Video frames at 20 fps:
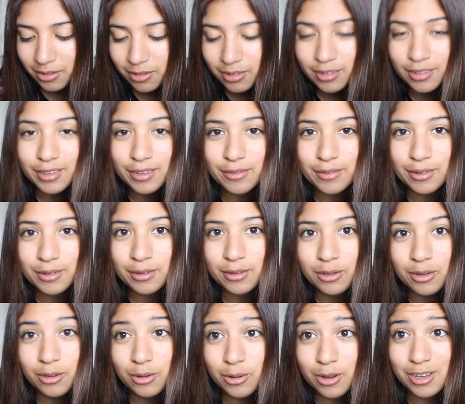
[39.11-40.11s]
you can leave a
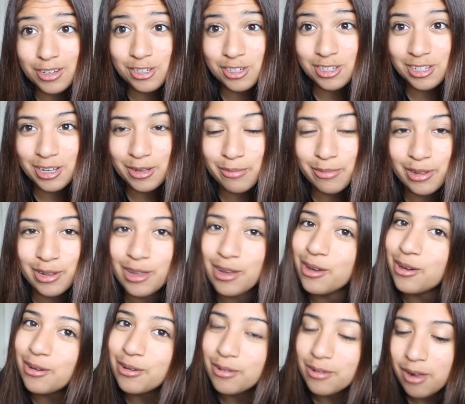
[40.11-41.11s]
question down
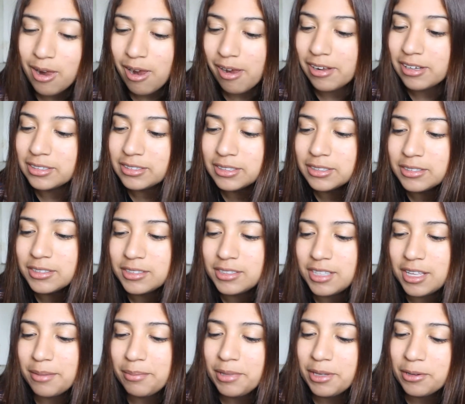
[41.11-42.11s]
below.
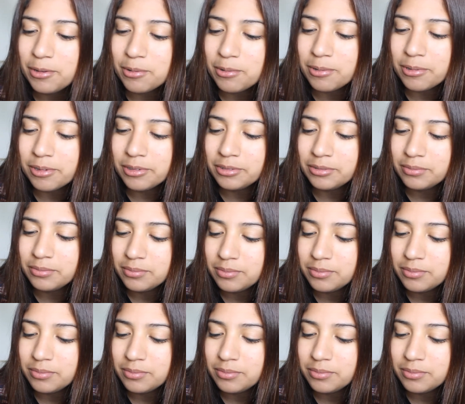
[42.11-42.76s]
That'd be cool.